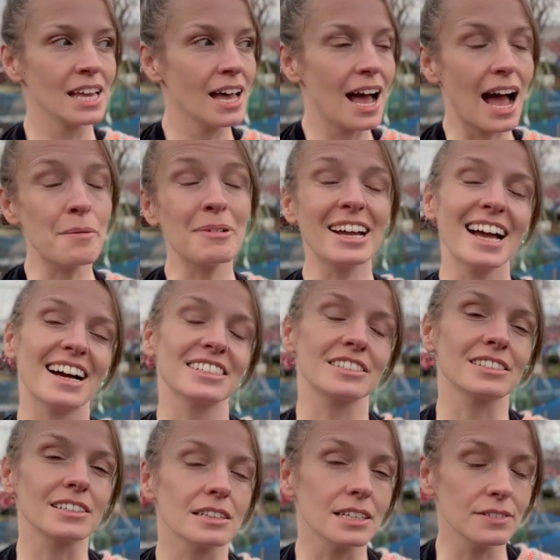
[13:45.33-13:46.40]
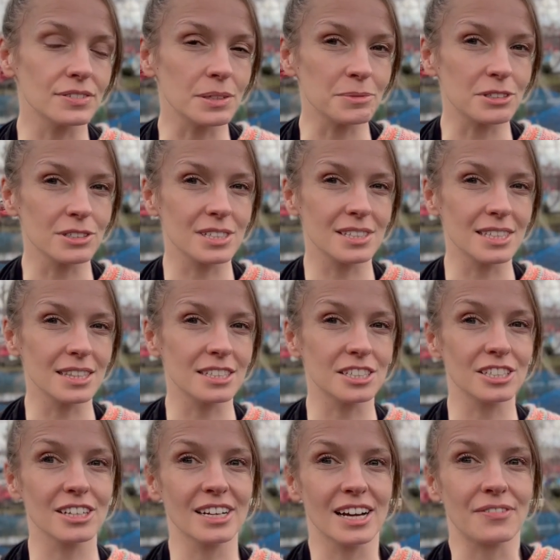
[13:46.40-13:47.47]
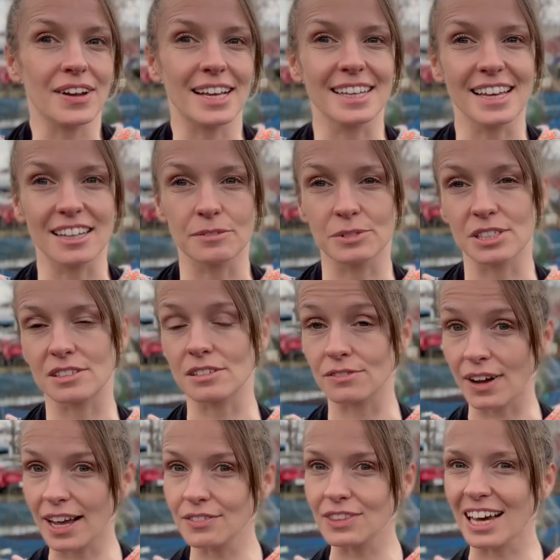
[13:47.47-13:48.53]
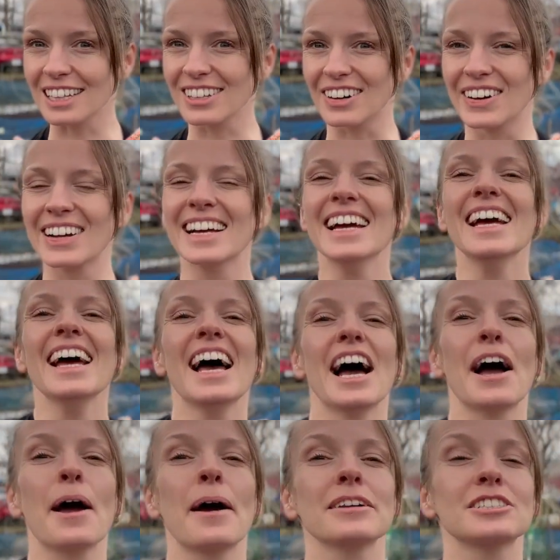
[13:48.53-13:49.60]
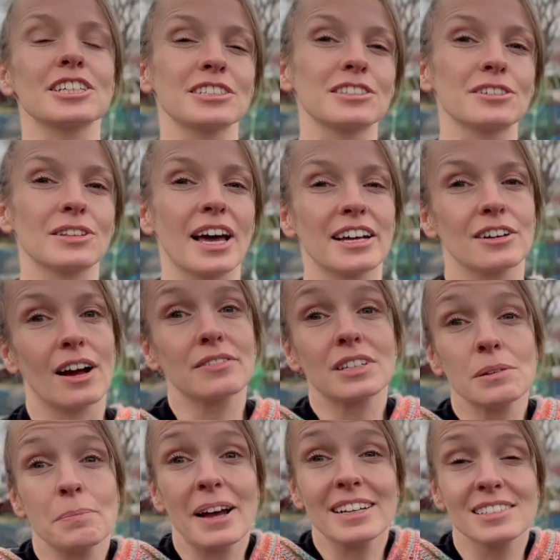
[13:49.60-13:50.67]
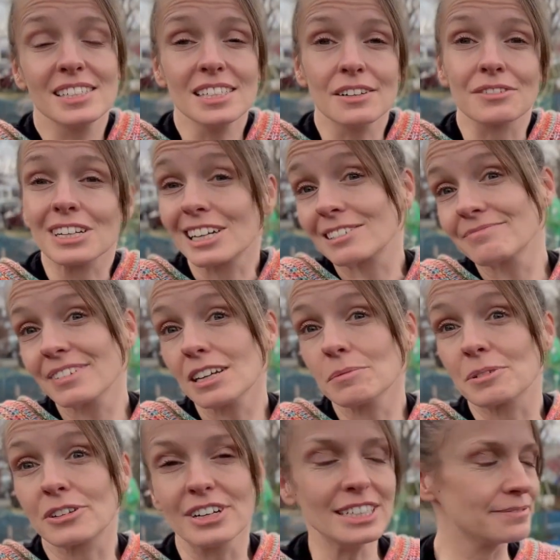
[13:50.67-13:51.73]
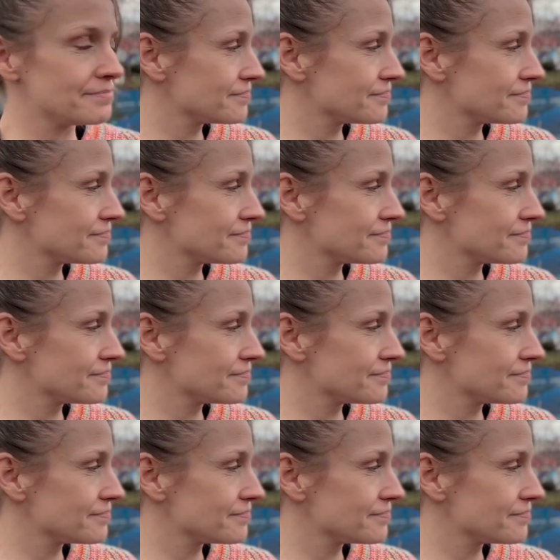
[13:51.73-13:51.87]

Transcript: I might actually leave some to go to seed this year if I can get them to survive that long, just so that I don't have to keep buying seed every year. That'd be great.